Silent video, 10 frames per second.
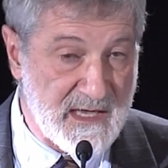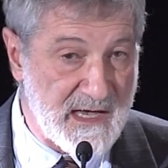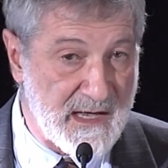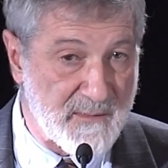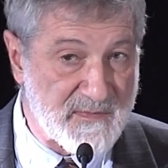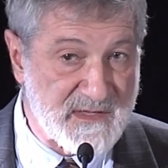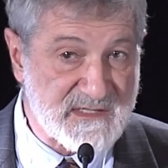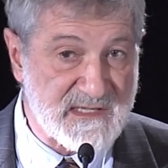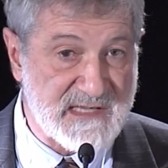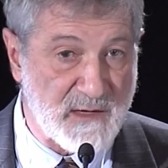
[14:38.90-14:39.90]
Um,
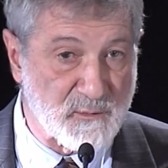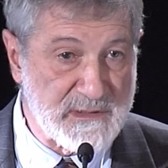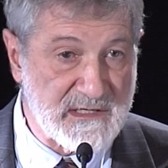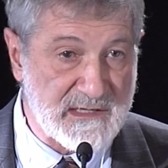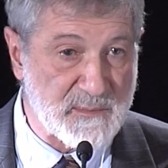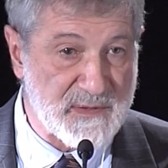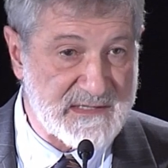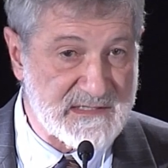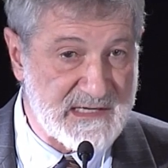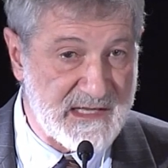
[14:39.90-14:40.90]
this is a real and
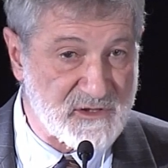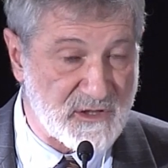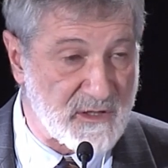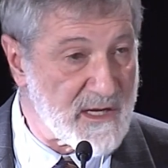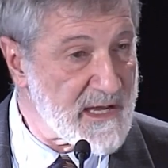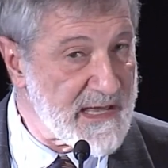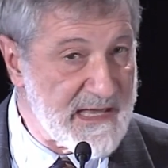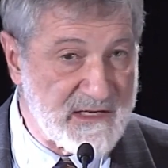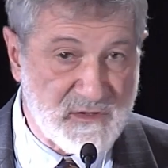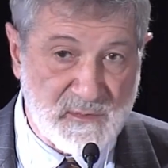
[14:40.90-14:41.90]
present danger.
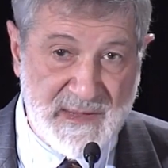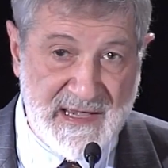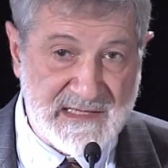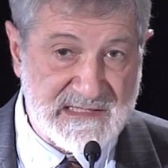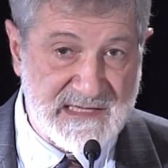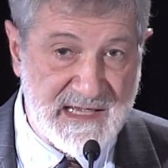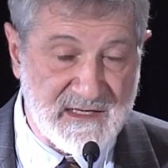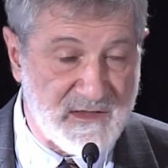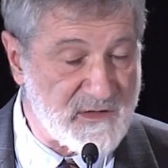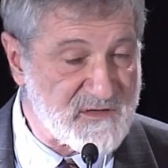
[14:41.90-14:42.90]
India and
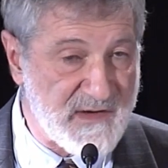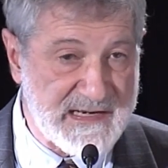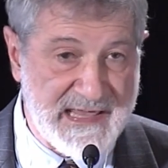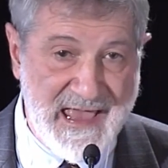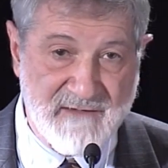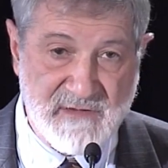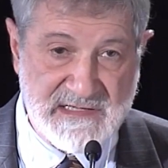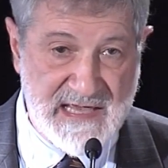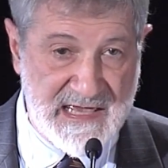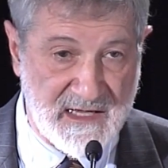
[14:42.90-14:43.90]
Pakistan, there's fighting every
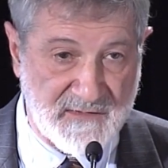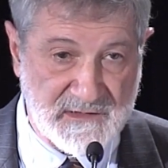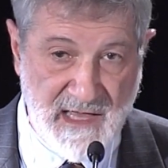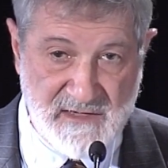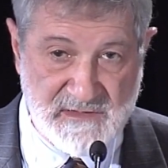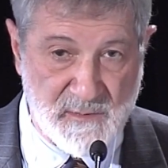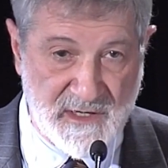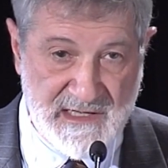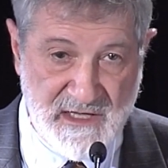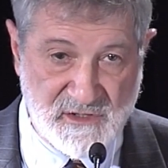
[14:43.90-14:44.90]
day on the line of
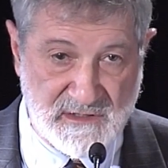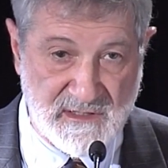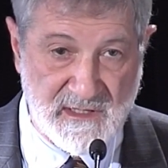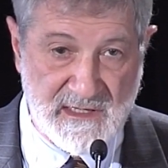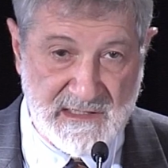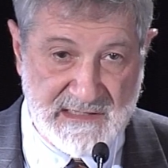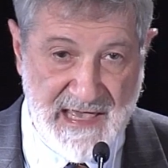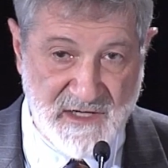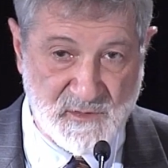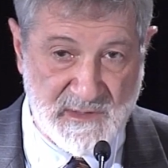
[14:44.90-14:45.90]
demarcation in
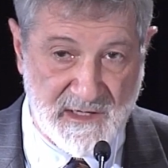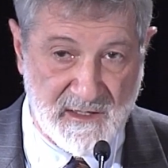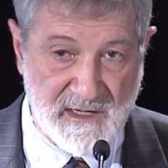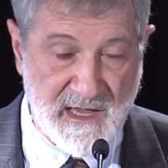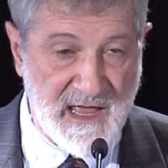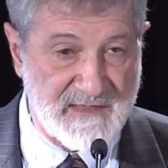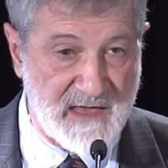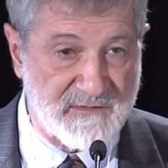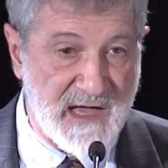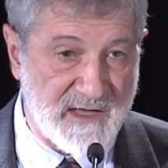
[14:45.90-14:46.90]
Kashmir. They
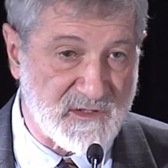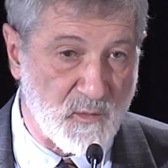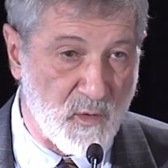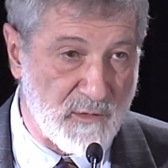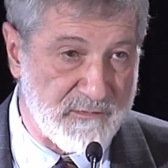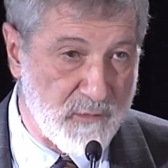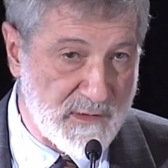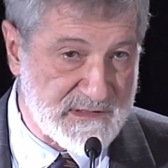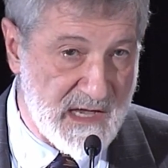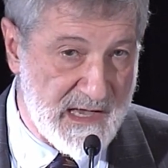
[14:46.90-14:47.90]
have gone to war
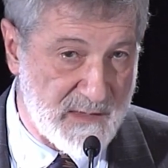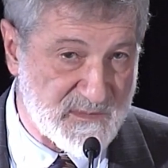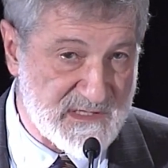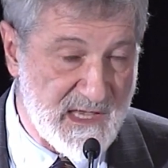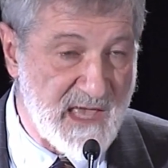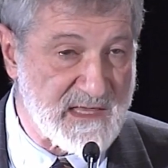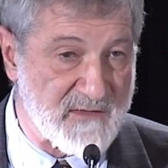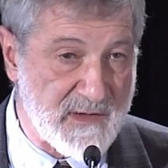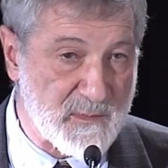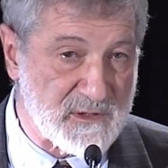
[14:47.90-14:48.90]
four times. They
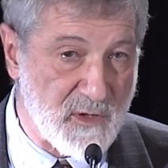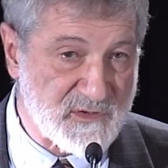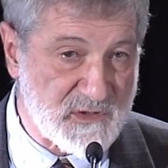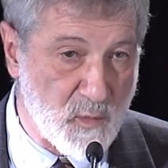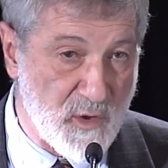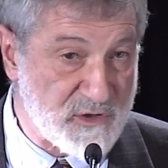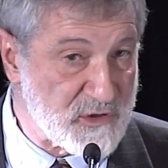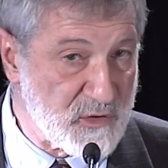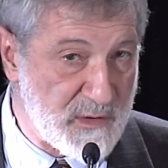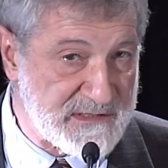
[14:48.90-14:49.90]
have come close to war
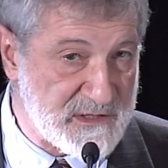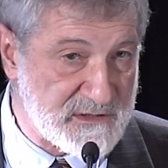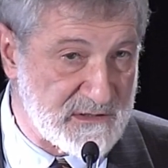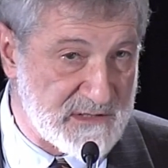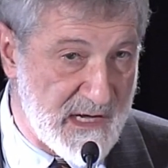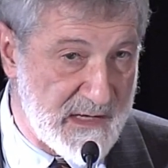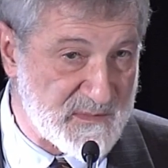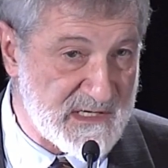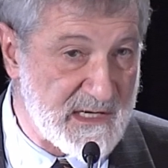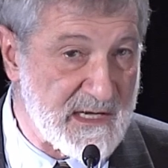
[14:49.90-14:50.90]
two additional
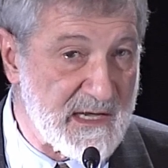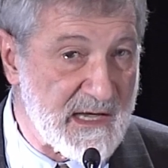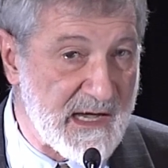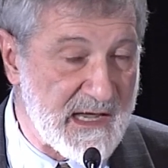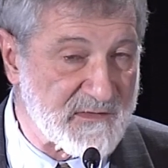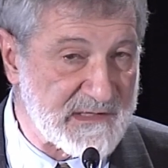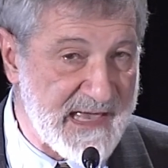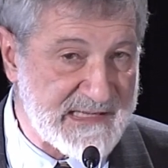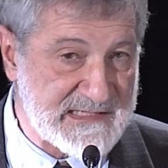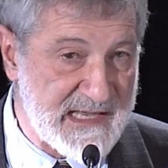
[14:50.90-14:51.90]
times uh, in the
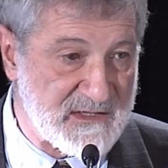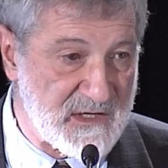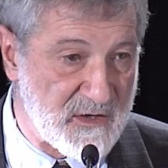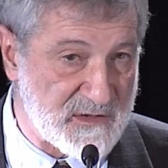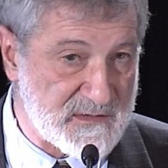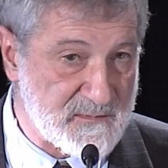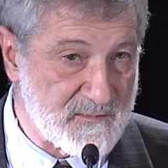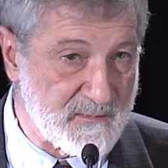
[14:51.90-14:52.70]
last 10 years.